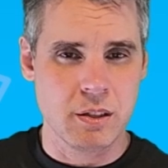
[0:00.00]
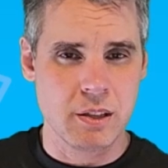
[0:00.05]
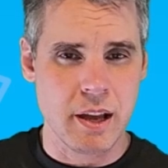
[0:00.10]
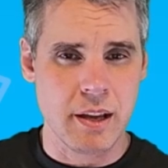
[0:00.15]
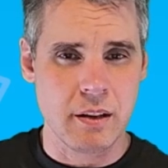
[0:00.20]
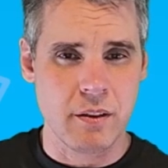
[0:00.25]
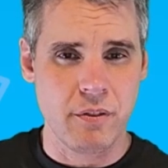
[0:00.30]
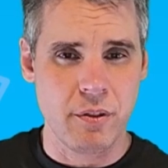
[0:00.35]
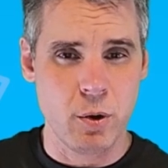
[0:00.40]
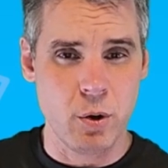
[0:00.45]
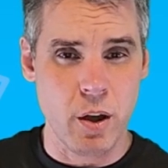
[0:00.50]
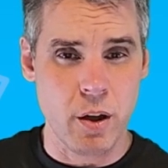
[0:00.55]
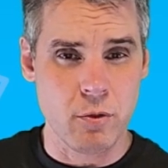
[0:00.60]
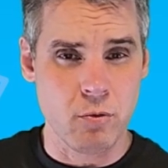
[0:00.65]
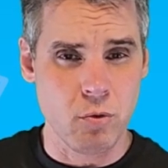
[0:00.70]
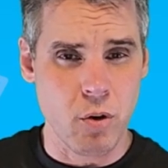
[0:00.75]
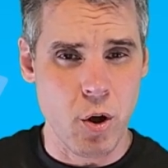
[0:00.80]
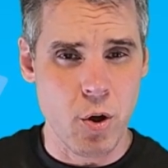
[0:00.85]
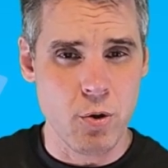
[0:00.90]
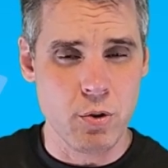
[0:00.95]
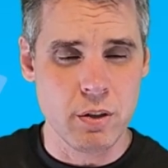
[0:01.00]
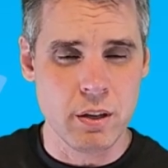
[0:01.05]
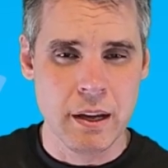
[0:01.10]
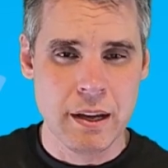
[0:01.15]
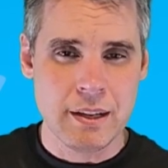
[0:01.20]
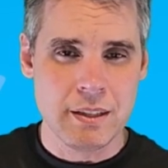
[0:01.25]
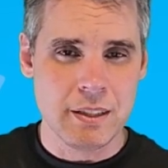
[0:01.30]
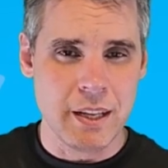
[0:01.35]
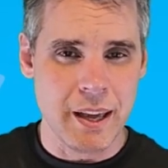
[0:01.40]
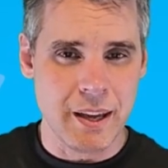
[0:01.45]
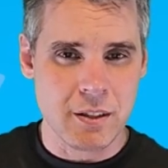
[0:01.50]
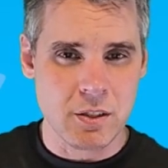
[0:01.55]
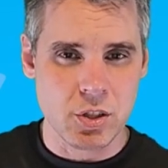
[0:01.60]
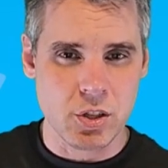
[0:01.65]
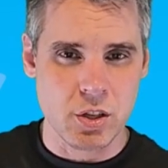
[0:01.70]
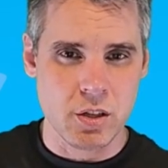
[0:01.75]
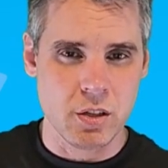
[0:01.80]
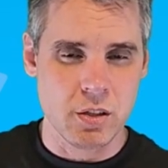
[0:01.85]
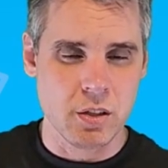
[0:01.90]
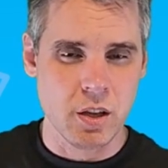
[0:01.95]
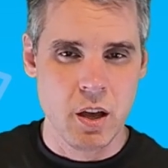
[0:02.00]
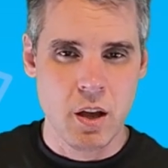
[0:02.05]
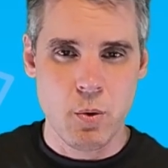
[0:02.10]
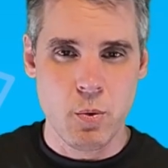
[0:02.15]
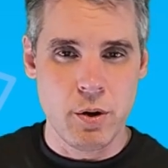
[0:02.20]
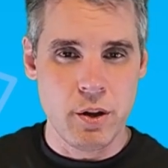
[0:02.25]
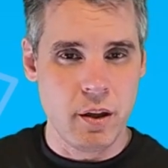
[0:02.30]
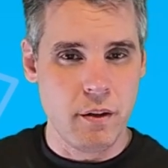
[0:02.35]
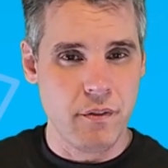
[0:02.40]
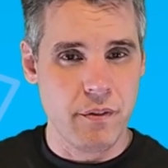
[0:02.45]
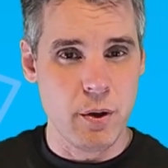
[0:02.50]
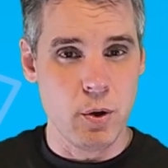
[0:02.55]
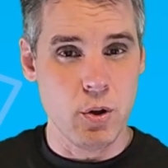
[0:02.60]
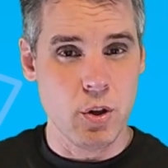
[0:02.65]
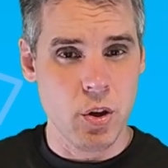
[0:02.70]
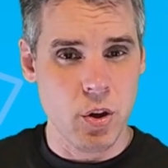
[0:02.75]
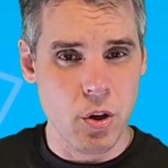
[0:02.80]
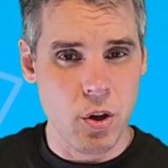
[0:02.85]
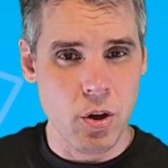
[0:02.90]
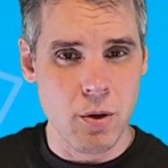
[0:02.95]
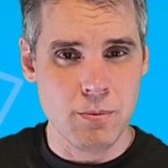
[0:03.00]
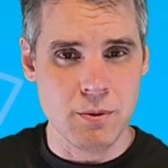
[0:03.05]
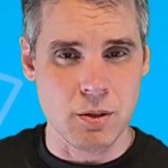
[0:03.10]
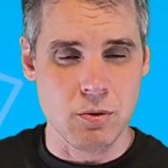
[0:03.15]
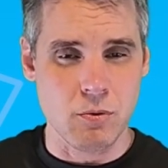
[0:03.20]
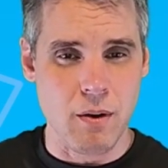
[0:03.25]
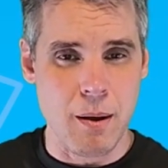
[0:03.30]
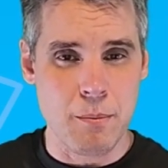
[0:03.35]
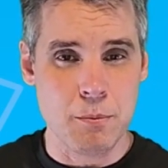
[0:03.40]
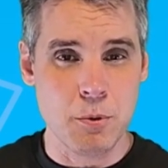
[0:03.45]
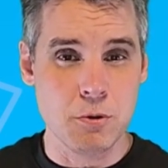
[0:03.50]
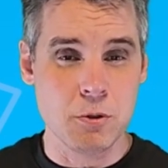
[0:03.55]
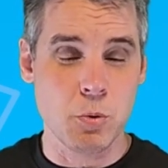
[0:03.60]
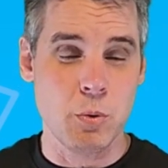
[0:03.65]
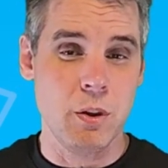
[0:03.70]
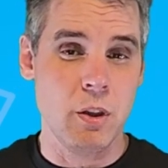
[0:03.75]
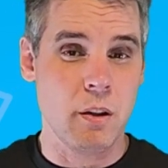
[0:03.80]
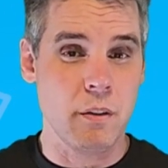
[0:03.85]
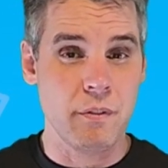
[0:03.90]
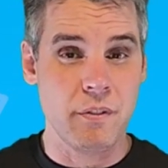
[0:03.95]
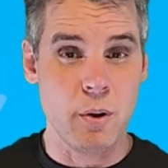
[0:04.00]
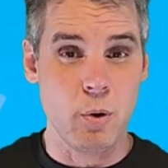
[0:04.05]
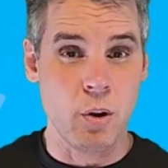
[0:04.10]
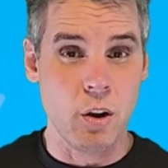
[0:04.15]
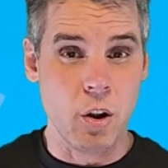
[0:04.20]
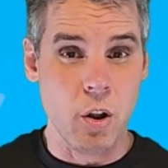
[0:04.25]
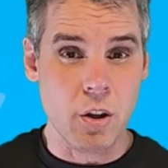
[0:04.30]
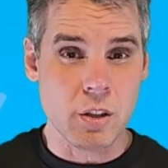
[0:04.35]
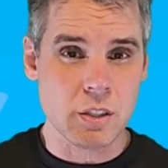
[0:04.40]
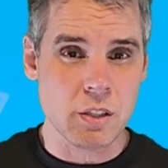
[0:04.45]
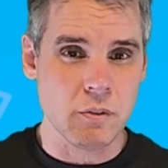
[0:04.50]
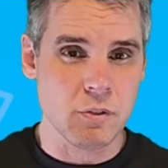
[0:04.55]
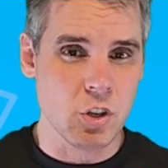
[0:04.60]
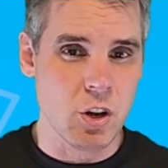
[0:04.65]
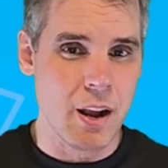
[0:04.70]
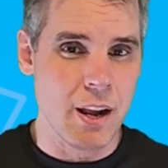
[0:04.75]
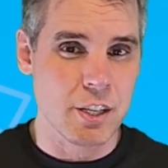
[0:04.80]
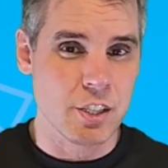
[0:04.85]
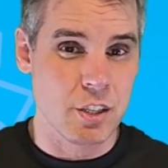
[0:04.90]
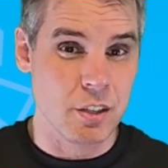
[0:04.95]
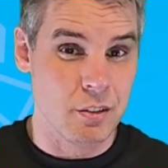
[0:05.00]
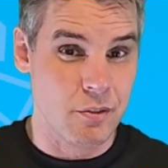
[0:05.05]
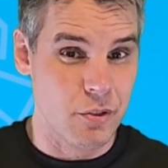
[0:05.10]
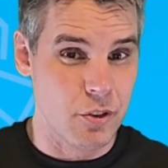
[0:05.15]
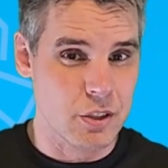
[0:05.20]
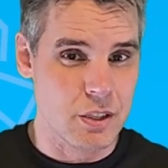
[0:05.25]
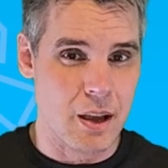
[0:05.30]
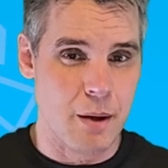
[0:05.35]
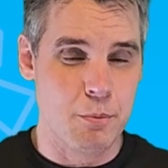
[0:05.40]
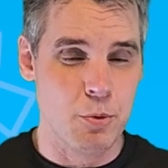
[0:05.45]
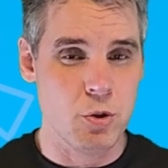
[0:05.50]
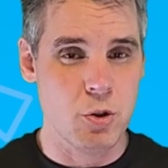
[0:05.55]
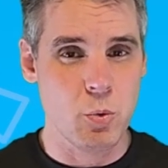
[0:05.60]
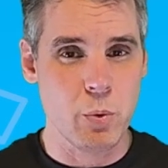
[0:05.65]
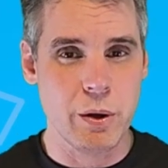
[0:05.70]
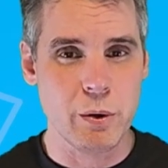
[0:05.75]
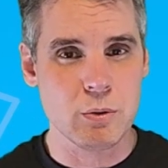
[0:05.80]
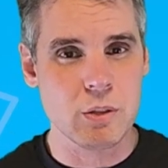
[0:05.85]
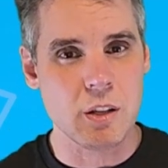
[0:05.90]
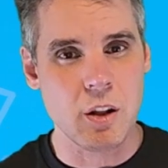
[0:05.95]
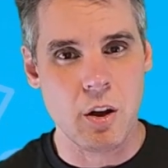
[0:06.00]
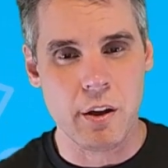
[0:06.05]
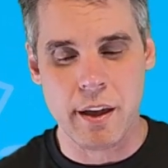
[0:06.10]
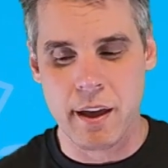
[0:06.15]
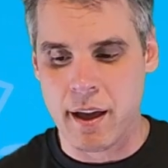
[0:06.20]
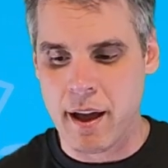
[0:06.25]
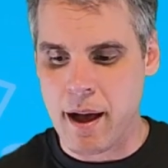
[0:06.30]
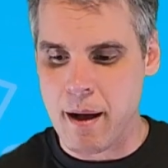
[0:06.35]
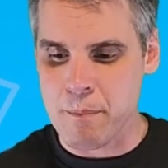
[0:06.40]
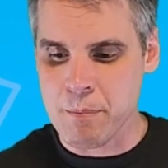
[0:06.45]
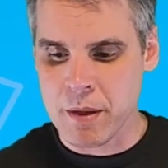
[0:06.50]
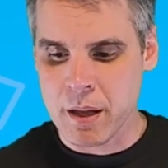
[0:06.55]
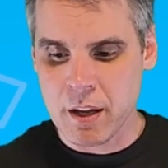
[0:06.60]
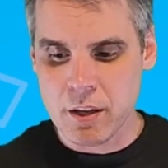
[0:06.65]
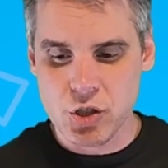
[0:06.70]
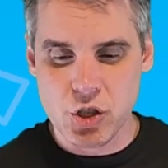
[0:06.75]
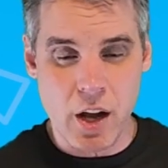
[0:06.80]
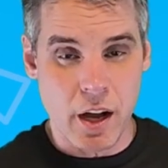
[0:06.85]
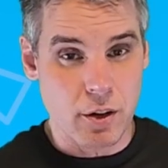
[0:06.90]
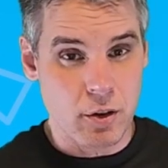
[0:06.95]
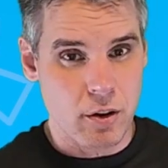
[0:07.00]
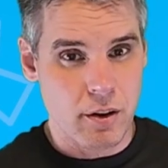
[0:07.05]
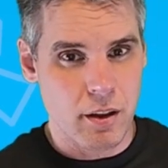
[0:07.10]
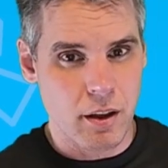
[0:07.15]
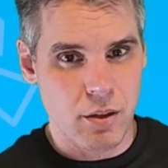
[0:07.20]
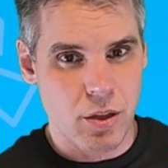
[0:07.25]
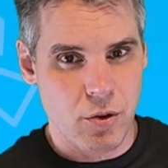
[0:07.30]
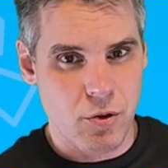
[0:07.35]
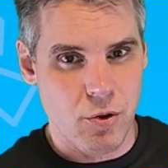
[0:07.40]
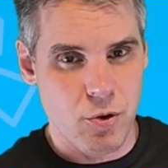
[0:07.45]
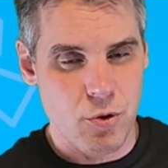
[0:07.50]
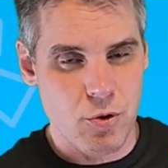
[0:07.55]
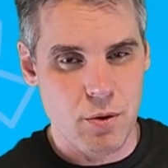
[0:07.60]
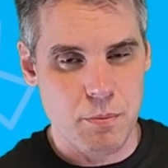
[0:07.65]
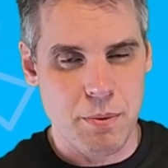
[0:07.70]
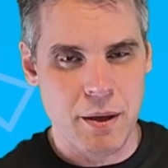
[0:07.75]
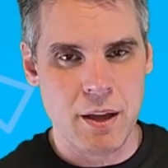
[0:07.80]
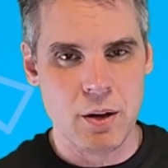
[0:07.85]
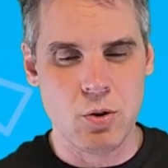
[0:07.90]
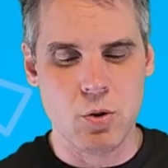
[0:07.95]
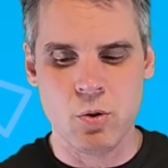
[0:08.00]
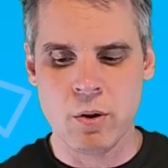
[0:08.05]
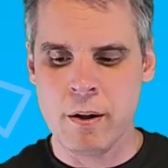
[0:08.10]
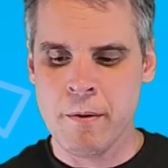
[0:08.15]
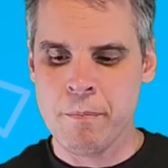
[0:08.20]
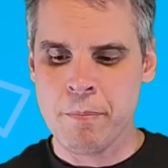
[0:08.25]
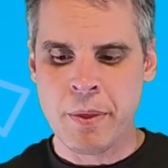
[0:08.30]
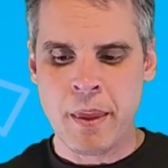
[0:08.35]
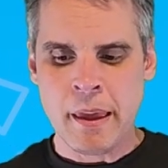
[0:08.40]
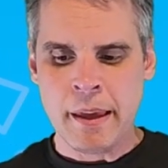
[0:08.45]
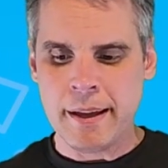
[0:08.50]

you can start to feel like road textures, when you can feel curbs and rumbles, when you can feel a loss of traction, for example, your wheels locking up, juddering through the pedal,